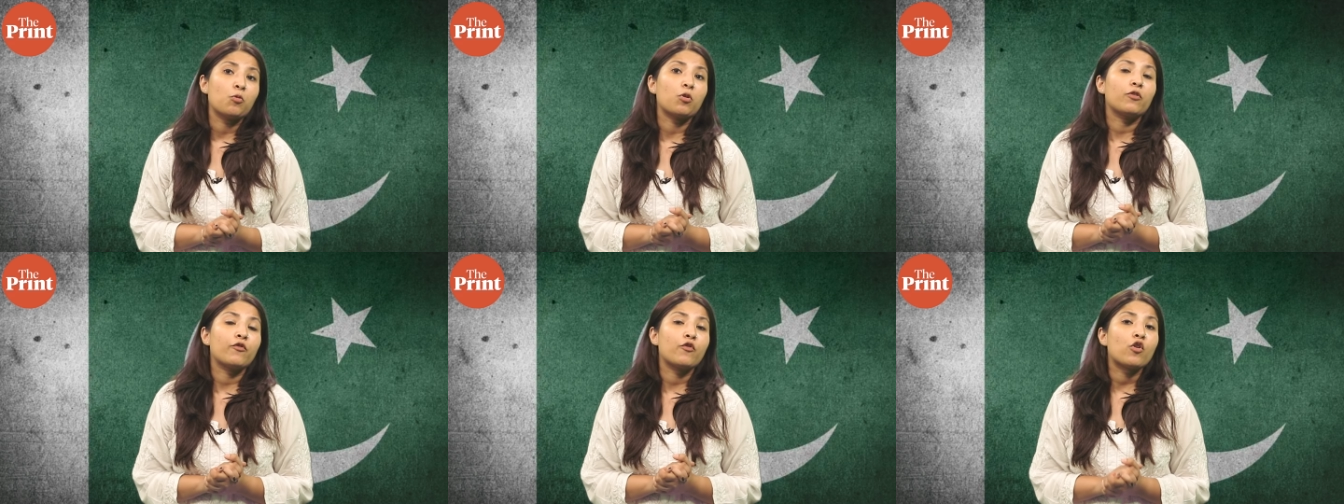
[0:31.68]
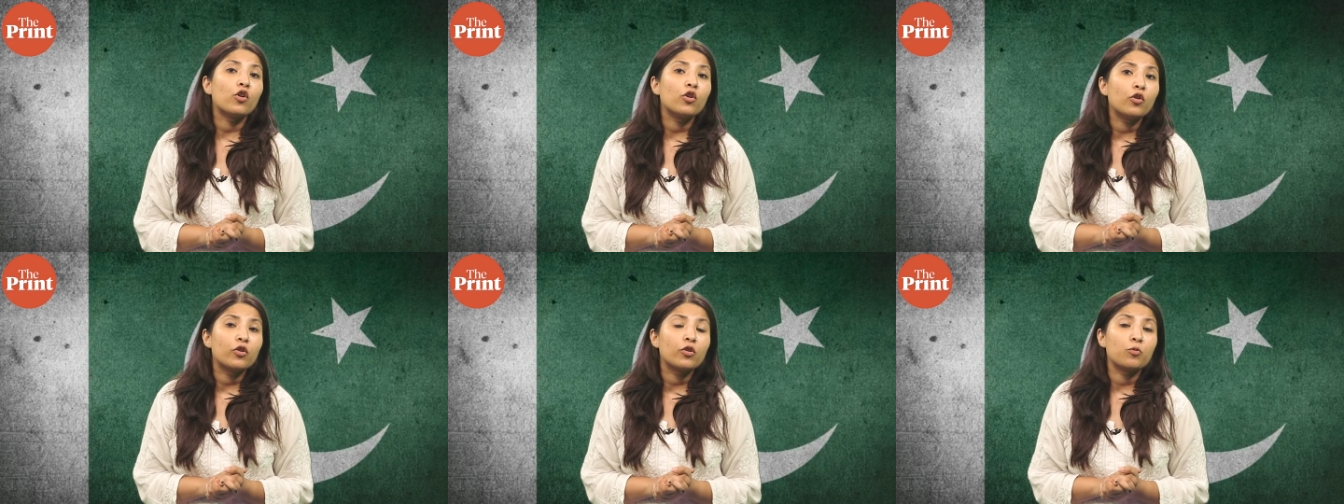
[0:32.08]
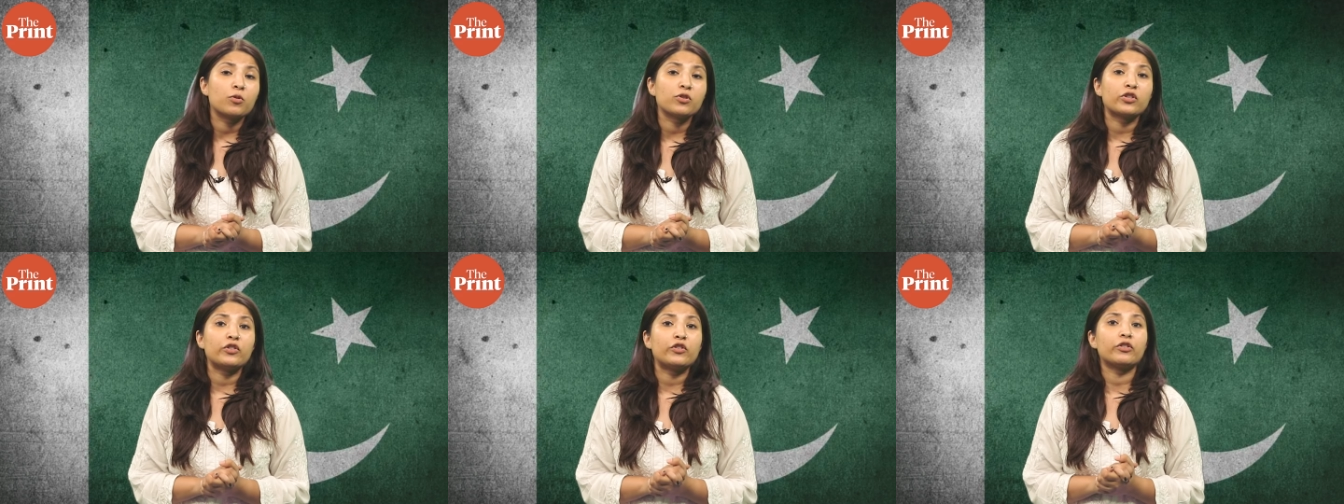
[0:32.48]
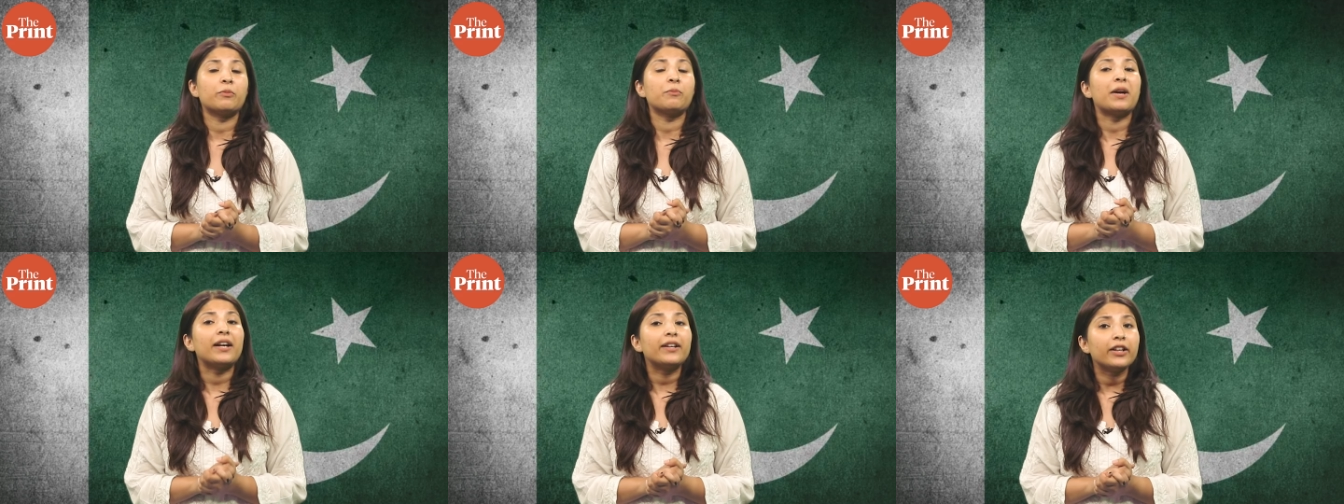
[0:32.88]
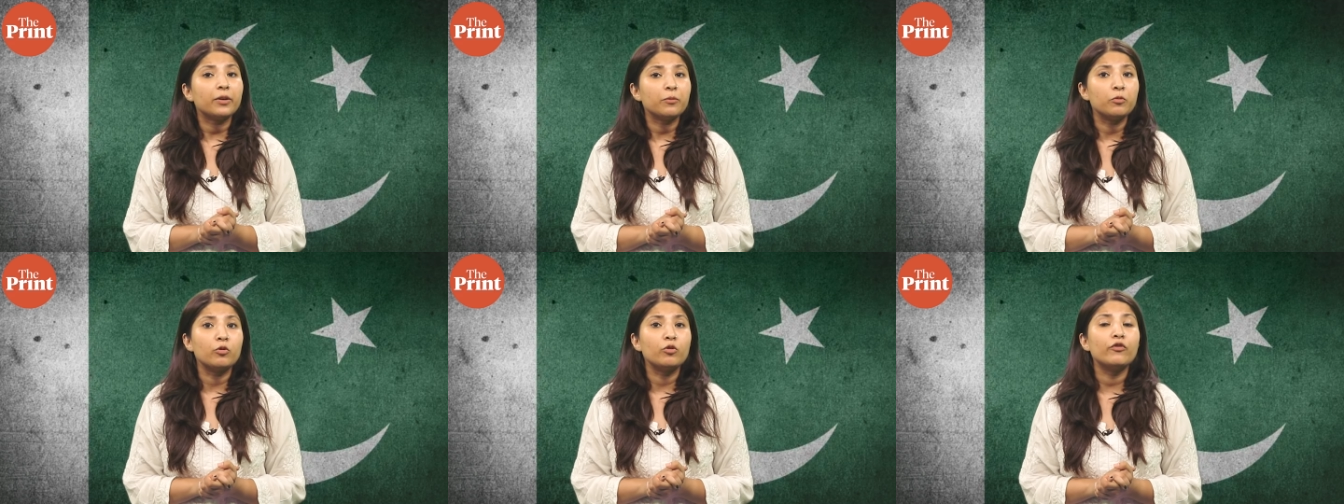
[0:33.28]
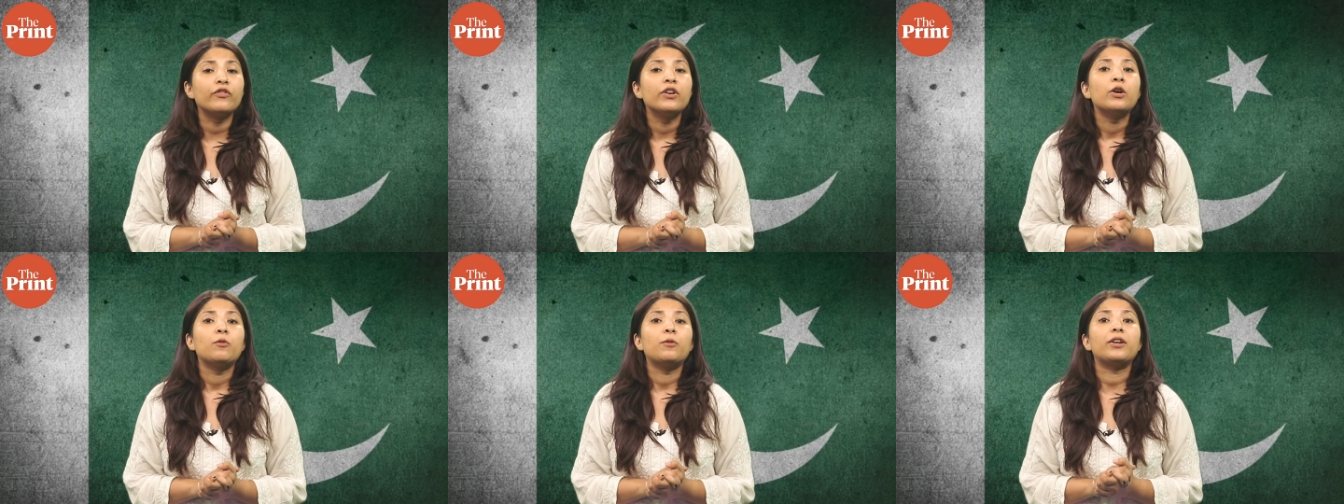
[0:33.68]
What followed was a dramatic move